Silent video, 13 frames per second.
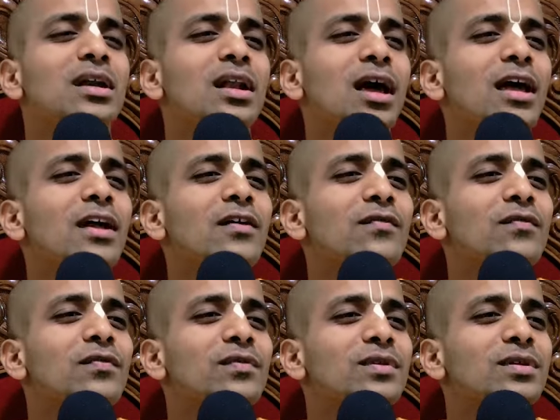life
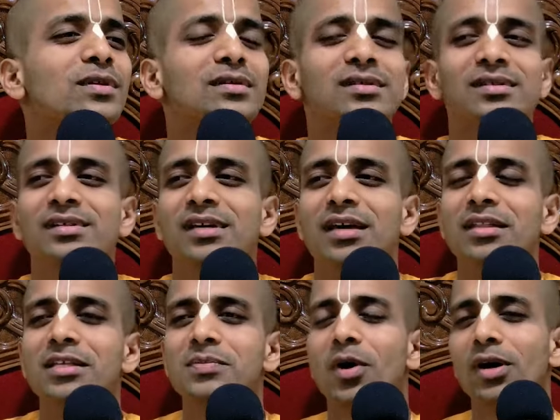in
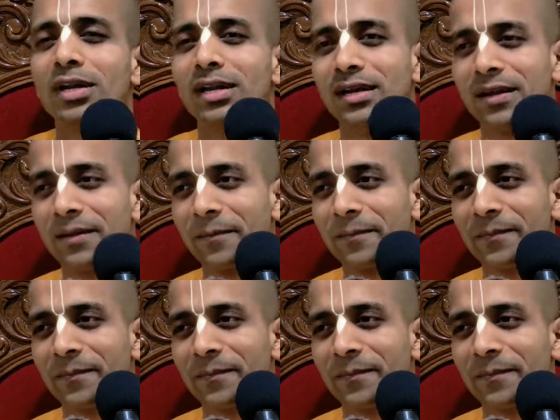this body?